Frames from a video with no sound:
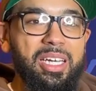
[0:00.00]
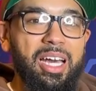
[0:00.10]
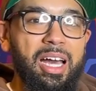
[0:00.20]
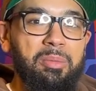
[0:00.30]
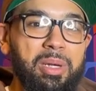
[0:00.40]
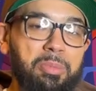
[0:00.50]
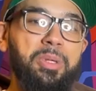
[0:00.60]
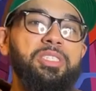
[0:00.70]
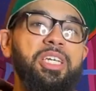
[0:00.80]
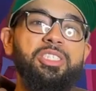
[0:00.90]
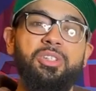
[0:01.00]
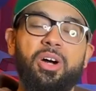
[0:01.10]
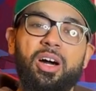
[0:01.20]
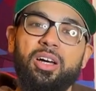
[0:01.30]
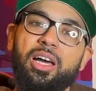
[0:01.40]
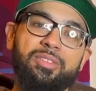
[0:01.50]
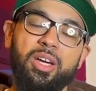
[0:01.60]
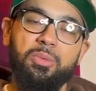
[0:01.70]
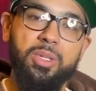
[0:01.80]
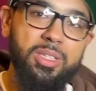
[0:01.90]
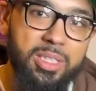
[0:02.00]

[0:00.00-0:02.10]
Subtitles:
But I appreciate you all. Have a good one.